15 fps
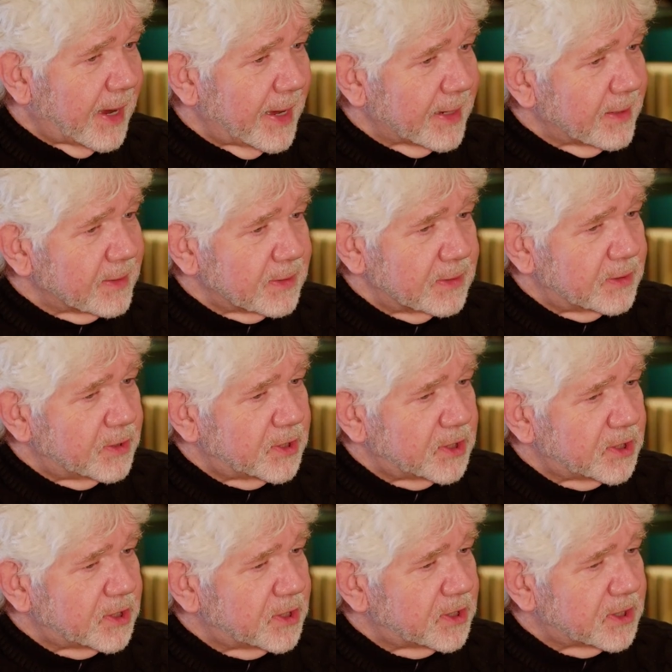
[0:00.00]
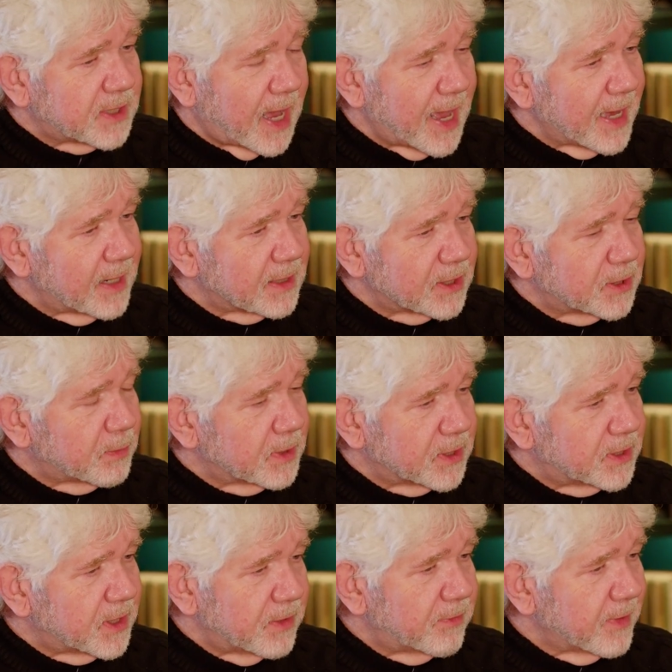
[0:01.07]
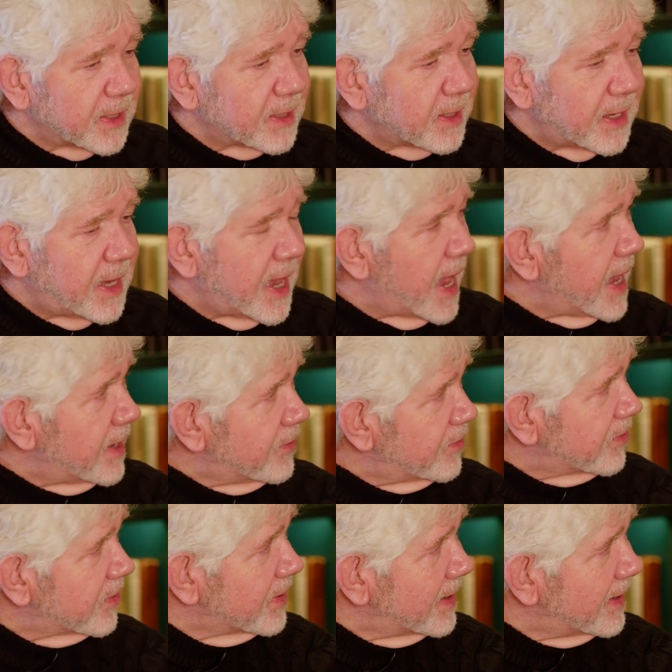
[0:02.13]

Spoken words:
I could cite a specific case.